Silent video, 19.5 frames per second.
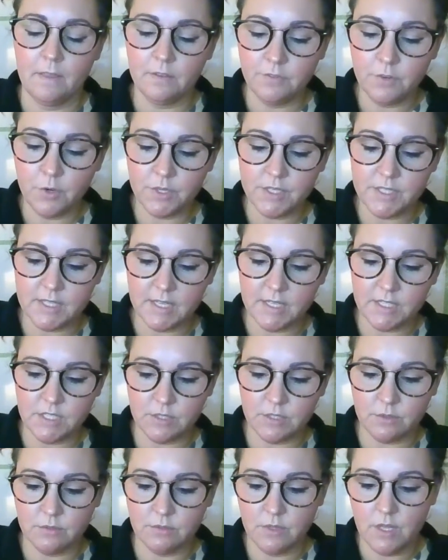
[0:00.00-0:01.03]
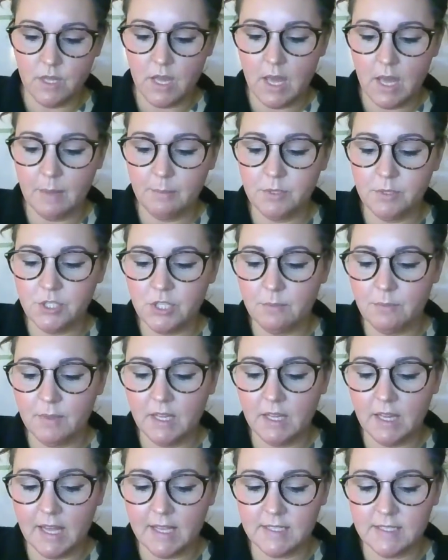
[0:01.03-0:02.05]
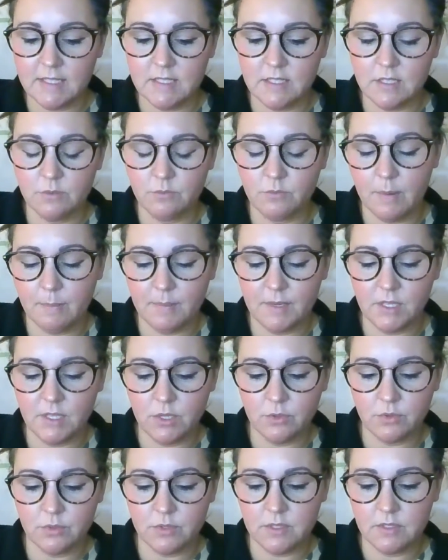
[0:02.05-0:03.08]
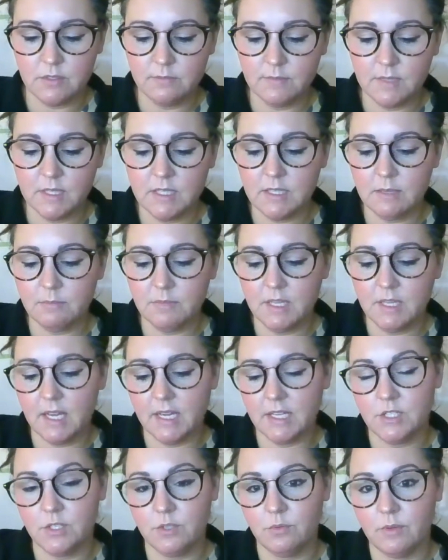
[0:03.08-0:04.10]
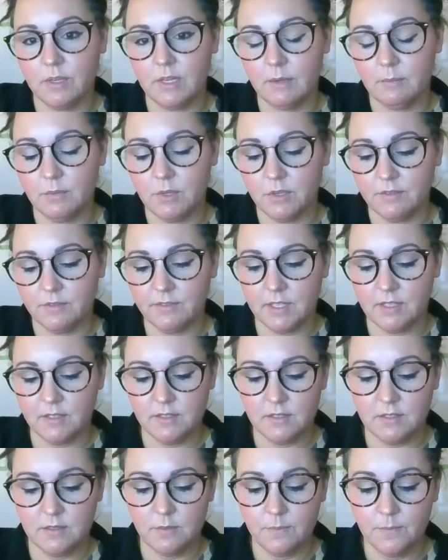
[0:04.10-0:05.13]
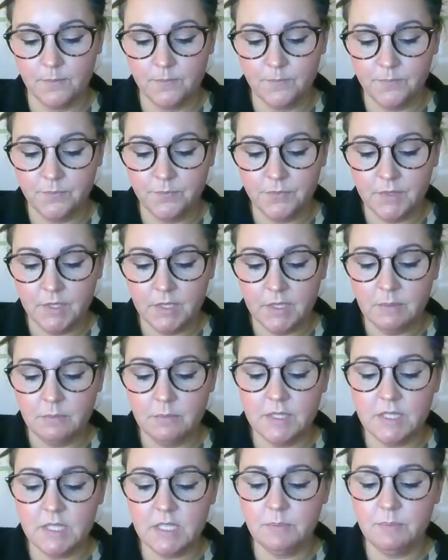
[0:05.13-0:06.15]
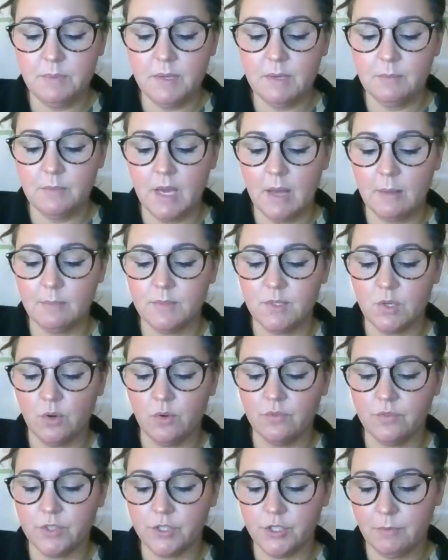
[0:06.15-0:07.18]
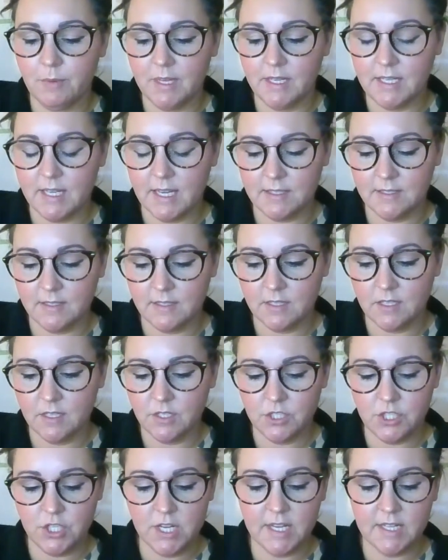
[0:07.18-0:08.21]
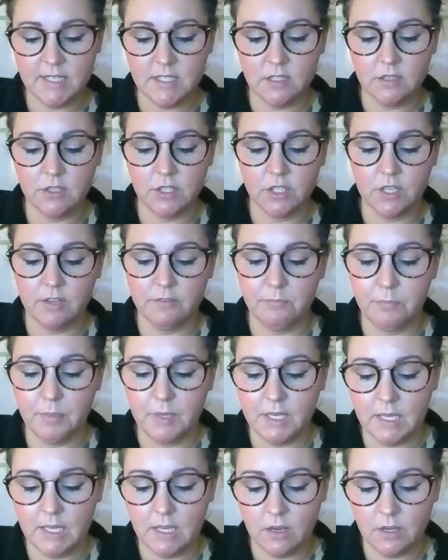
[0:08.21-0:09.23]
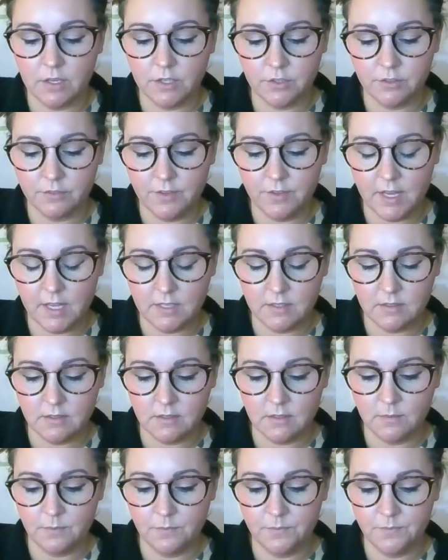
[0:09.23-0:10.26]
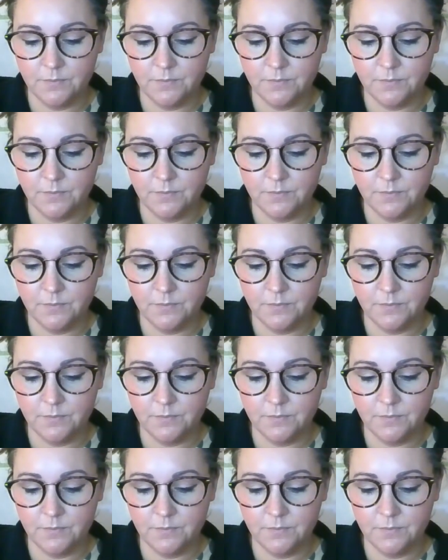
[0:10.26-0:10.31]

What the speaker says: Of course I do. I push up my glasses and rub my nose. It's something I do when I'm nervous. Mrs. Beam comes over to my desk. She has a look of pity on her face.